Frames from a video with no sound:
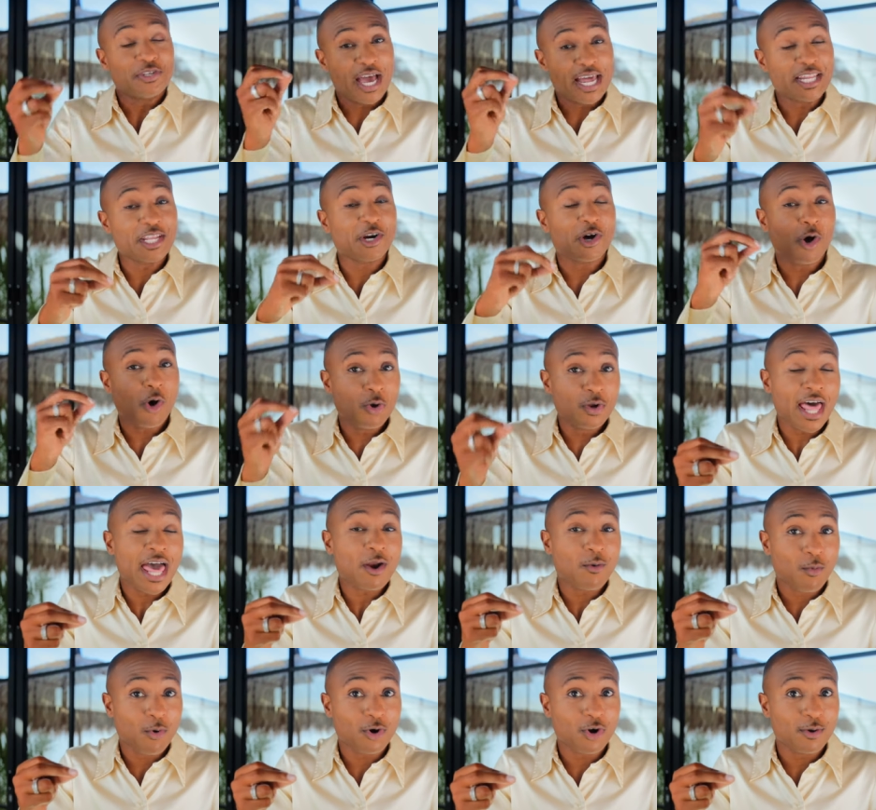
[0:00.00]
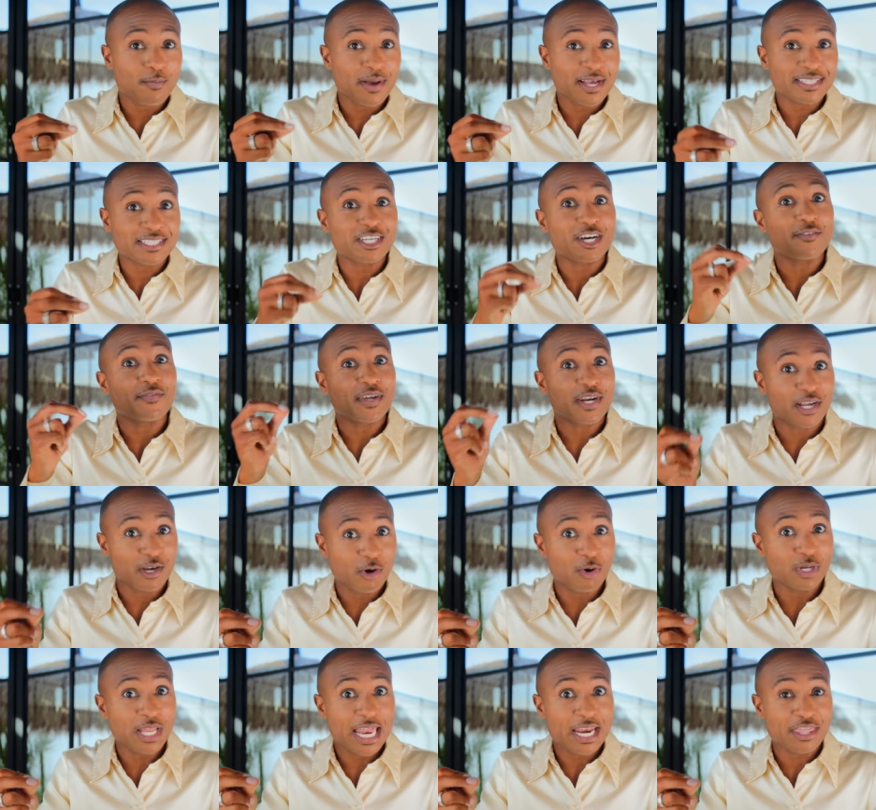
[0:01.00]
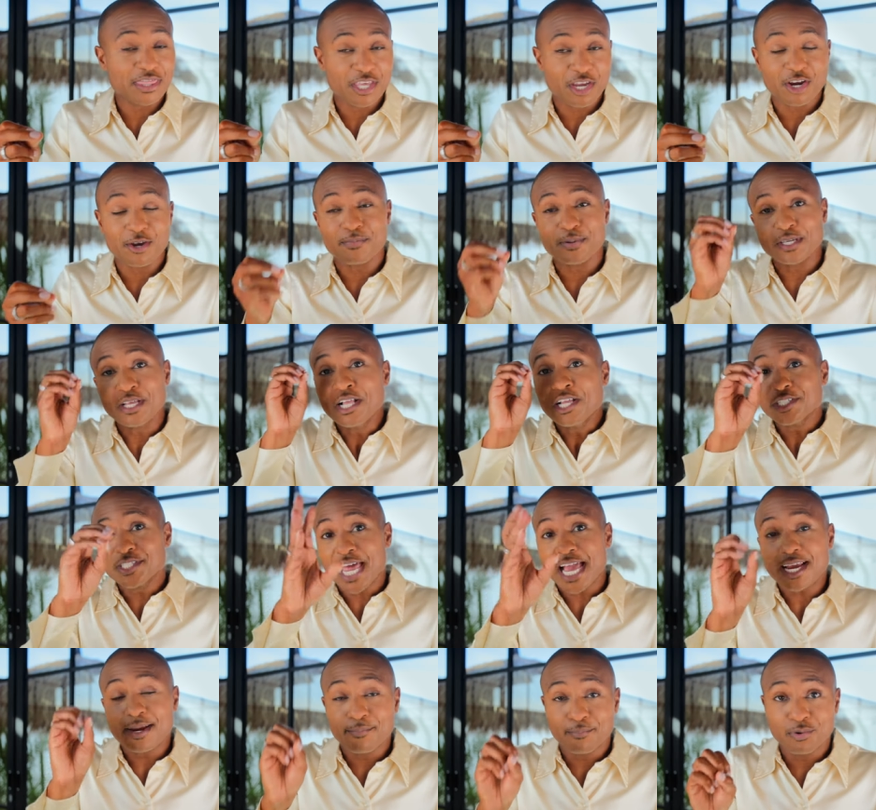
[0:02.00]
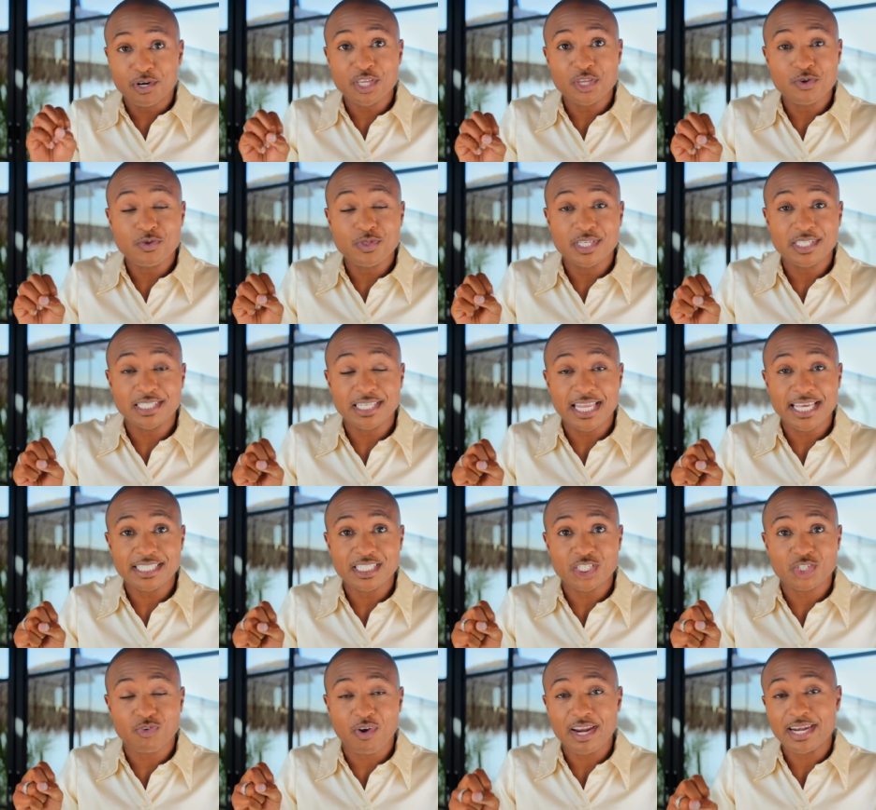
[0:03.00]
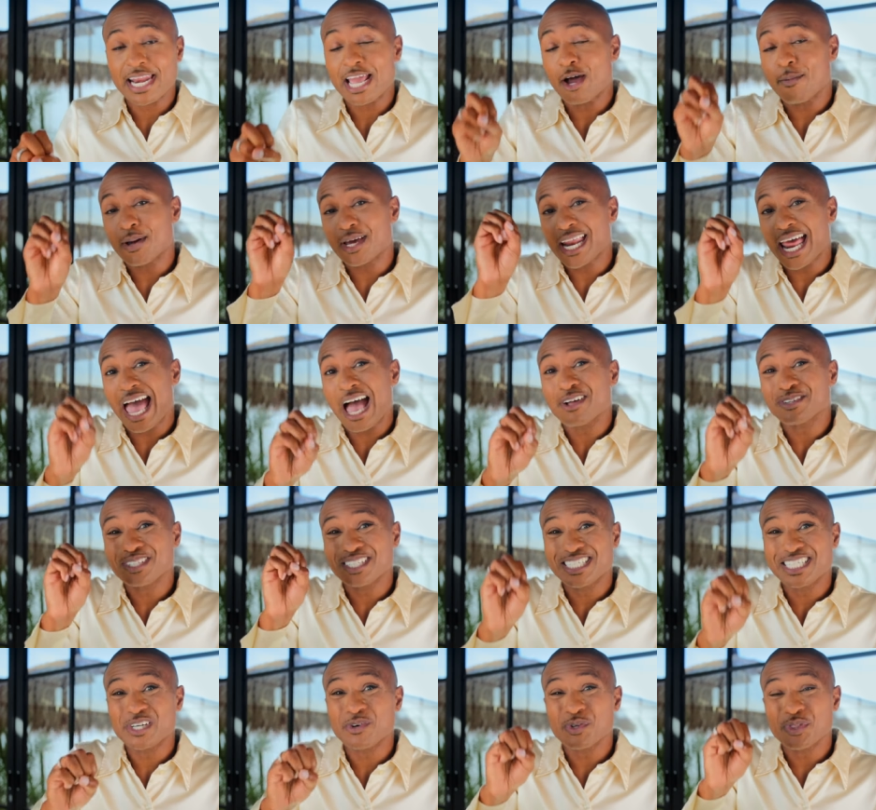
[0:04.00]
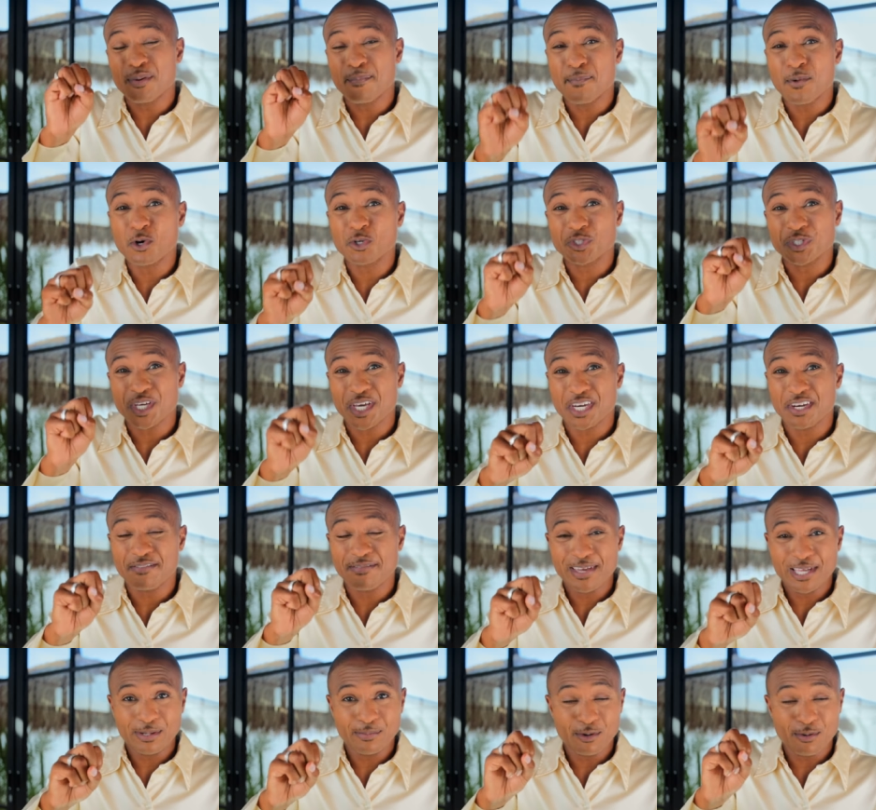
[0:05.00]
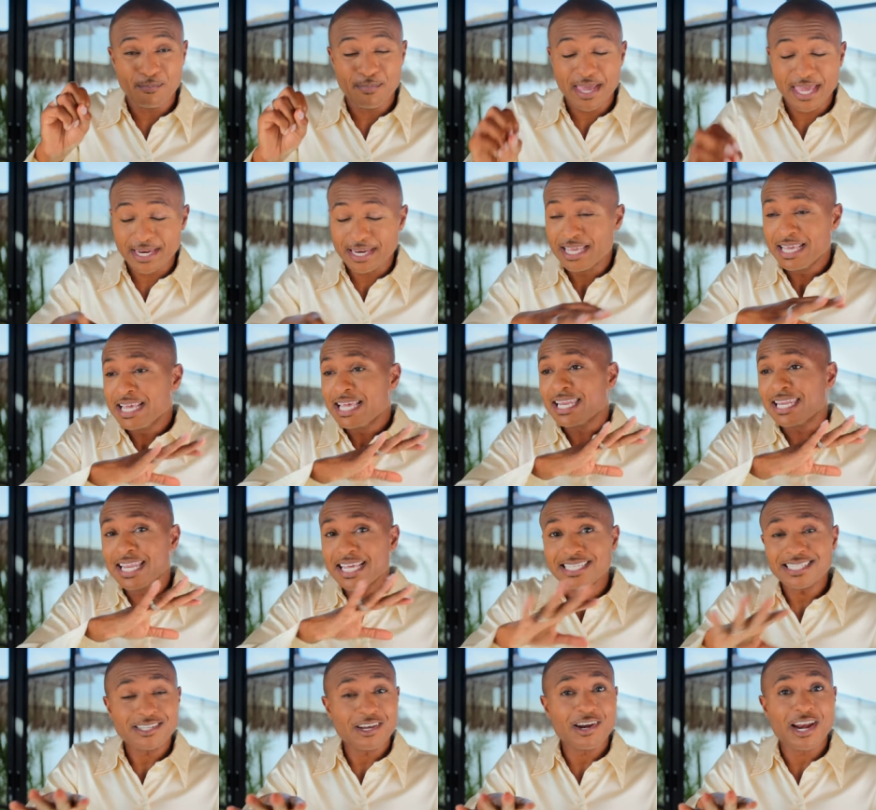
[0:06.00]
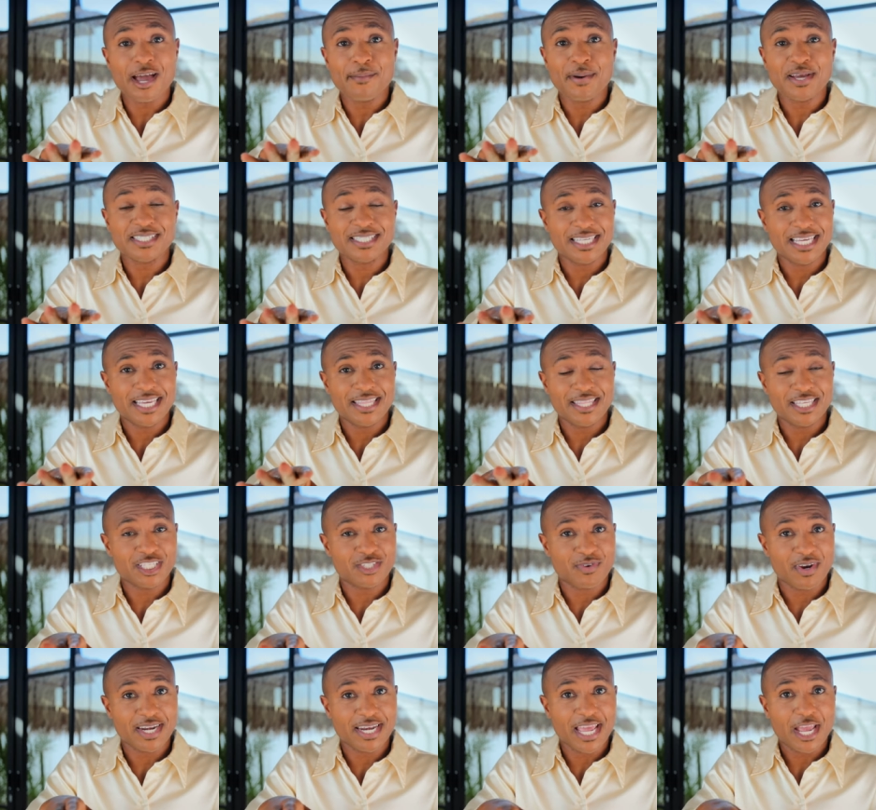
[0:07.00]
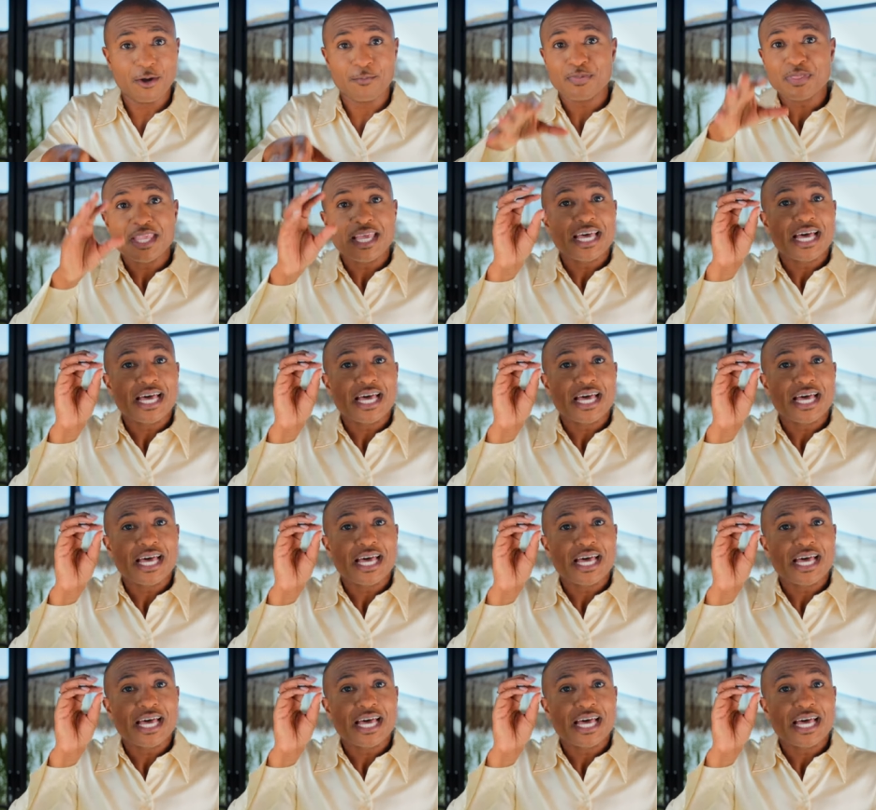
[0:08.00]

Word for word: So I did a whole lot of work on myself and a whole lot of therapy so I can bring you these lessons right now about how to deal with emotionally unavailable men. Let's start out by saying this right now.